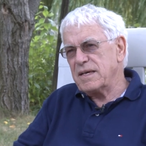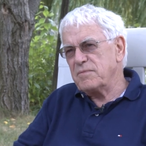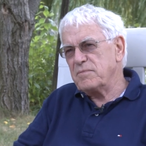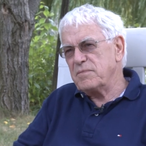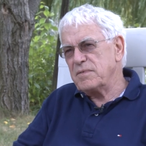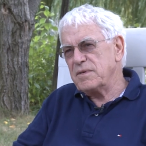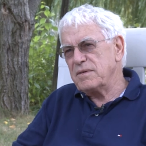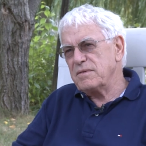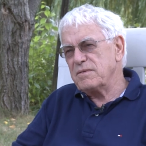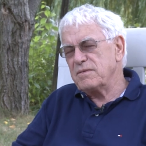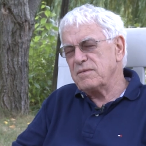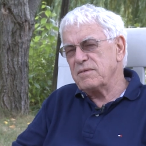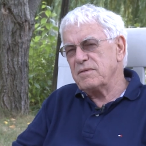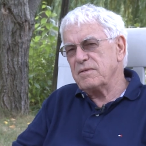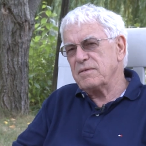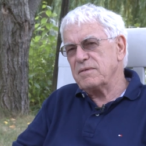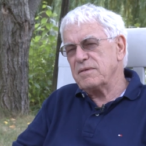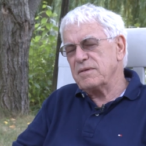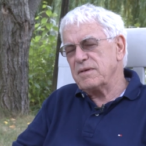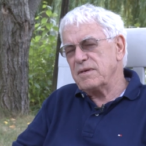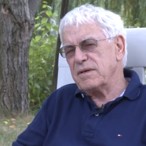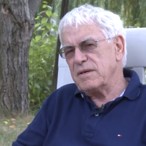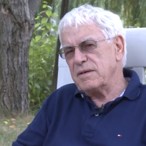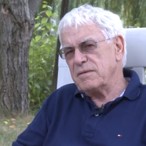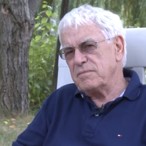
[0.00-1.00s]
I've been
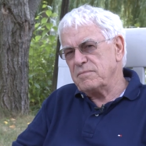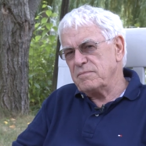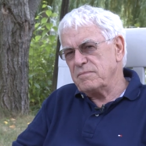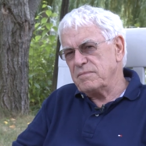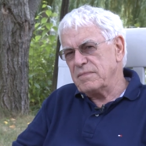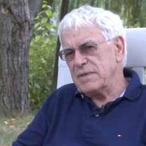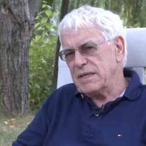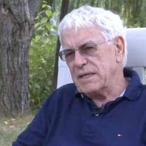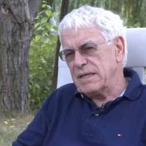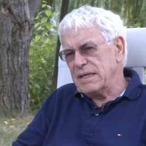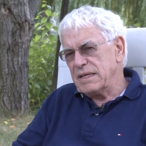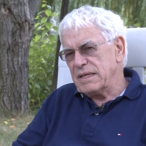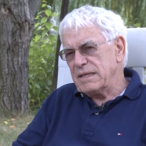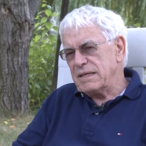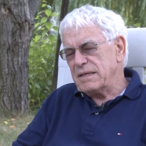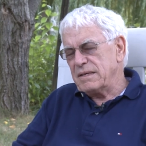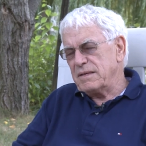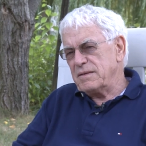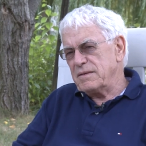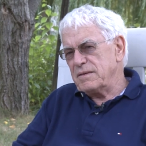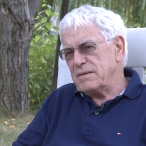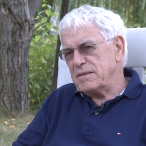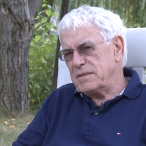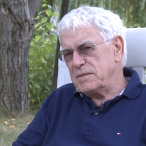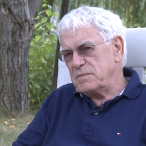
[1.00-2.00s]
um,
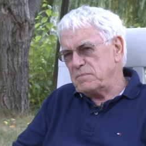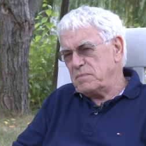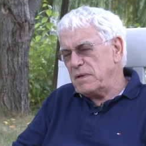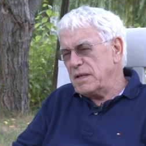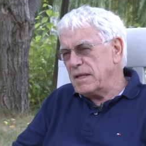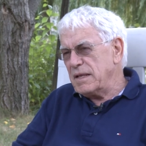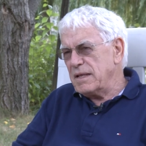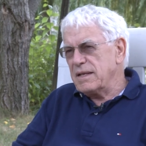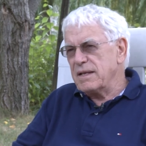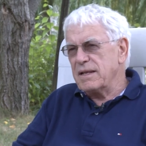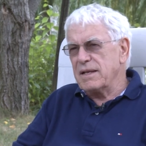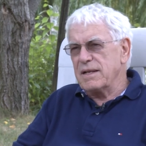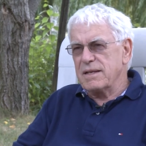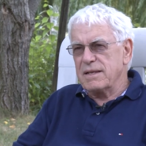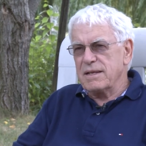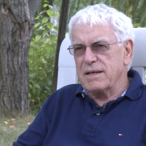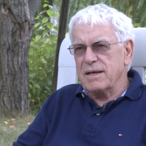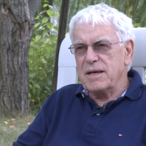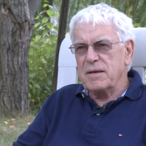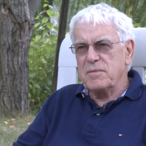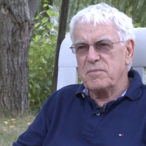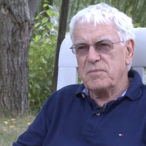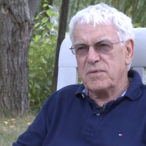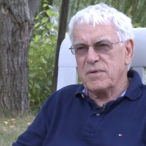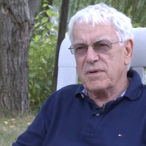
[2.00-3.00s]
spending a little
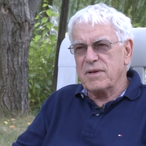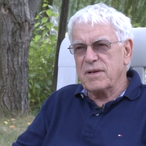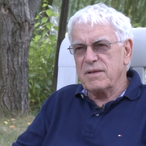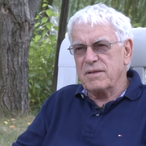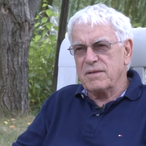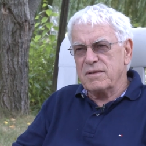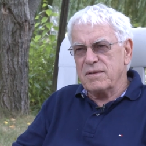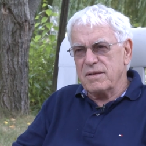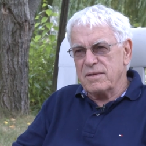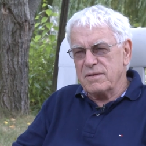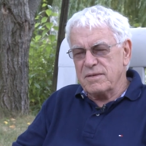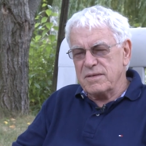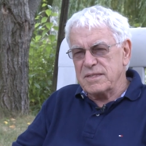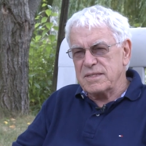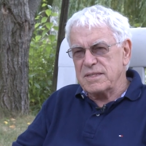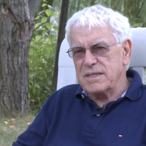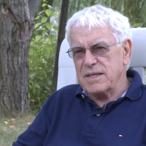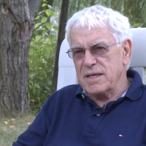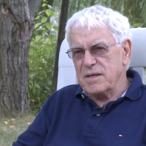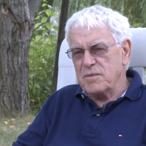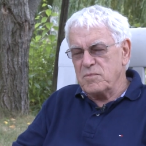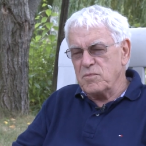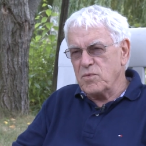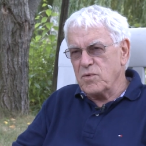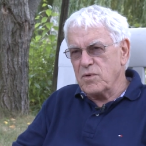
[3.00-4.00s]
time trying to
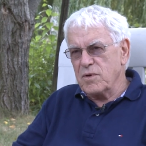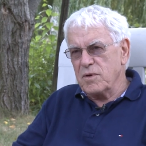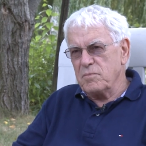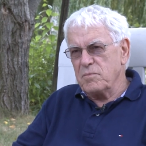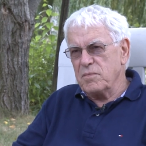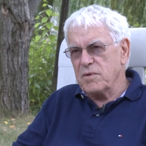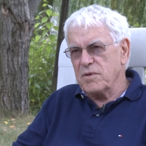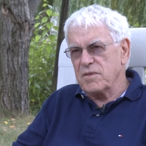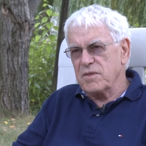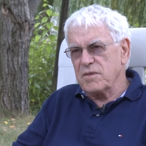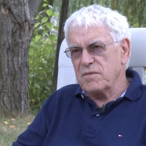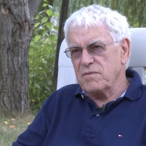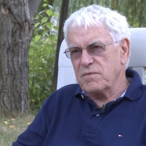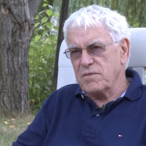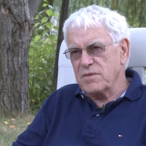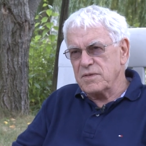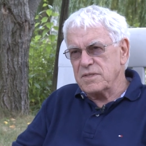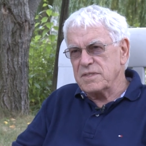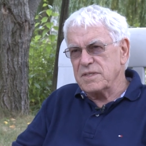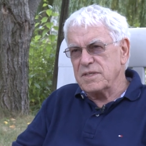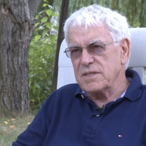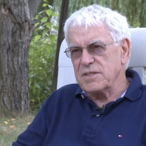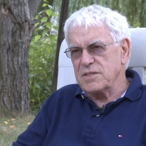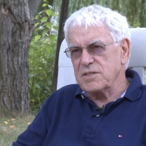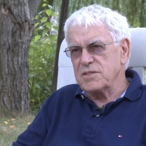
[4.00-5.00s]
understand more about the
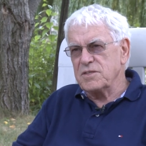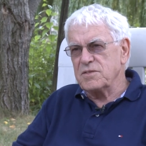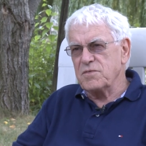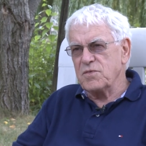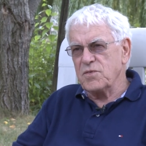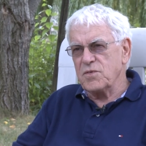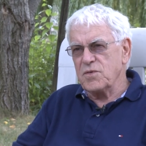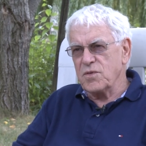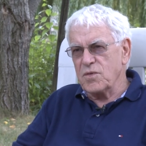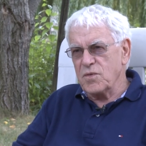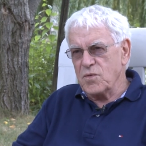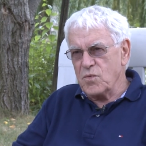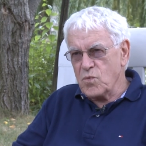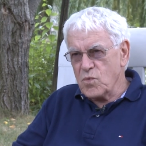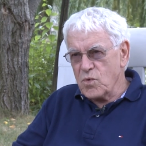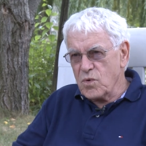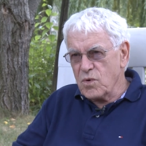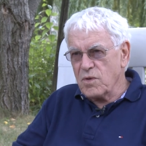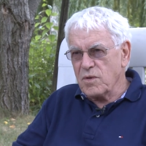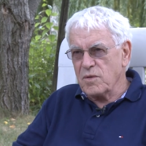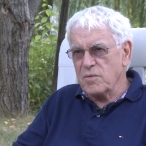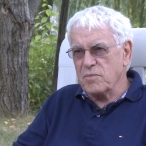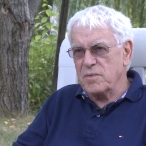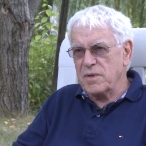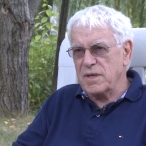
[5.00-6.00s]
First Nations view of the
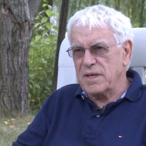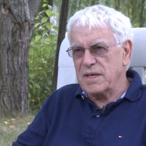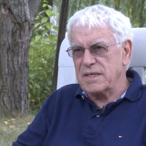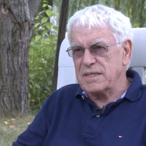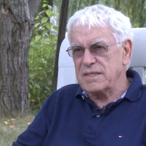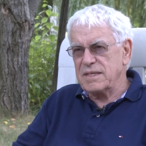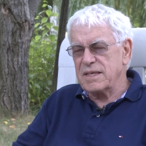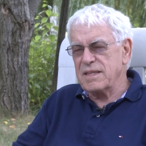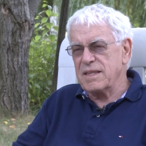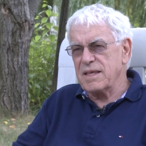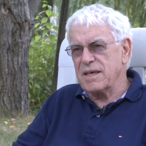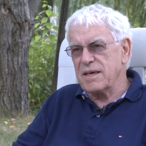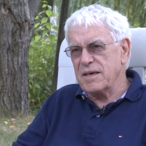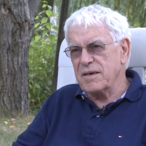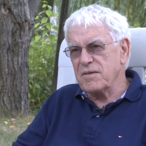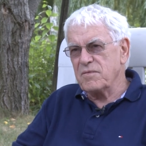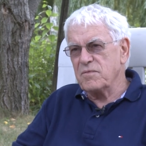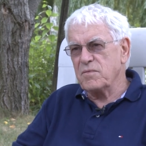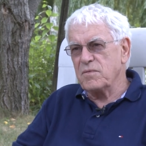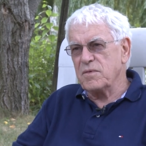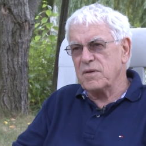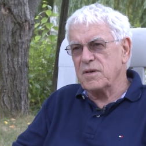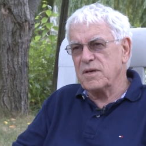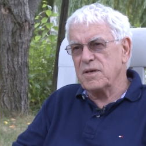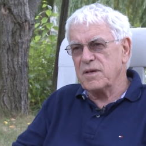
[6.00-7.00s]
world because I think
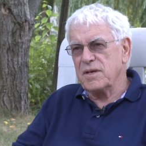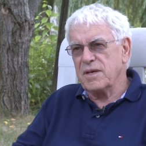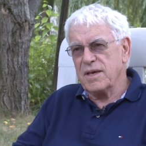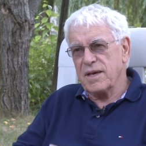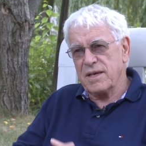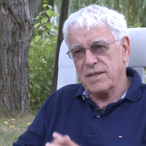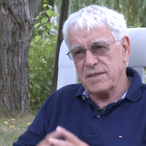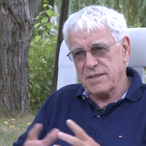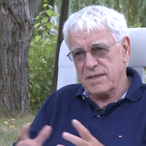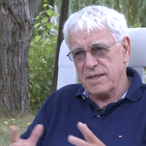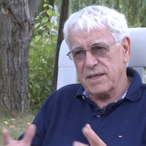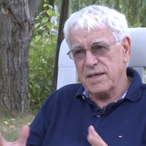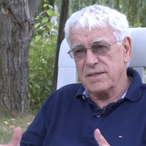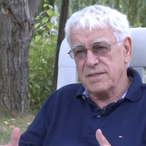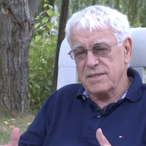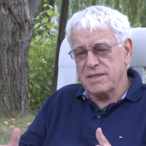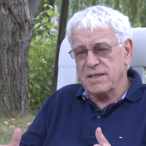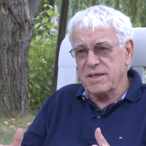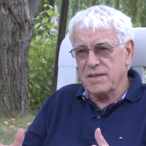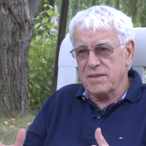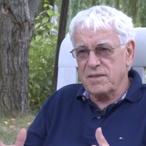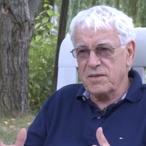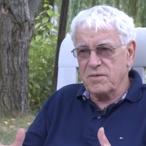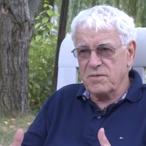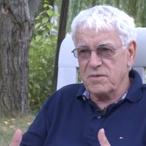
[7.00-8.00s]
if we get things
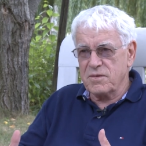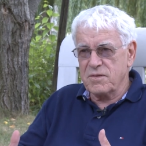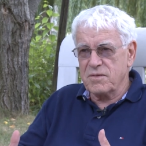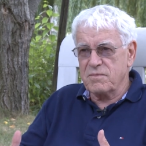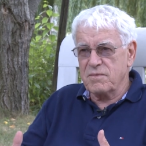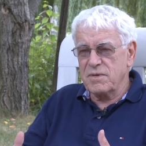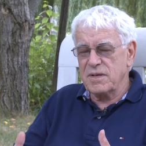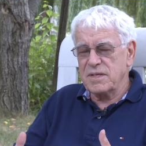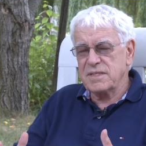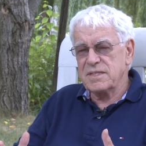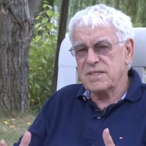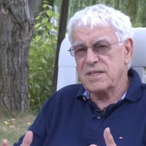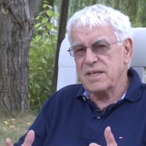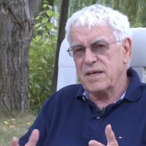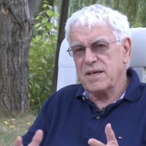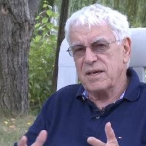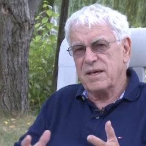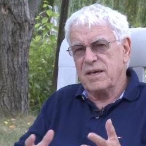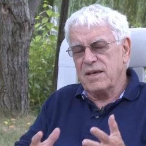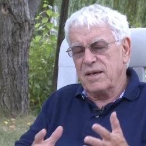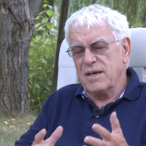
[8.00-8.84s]
like the Earth Rights thing,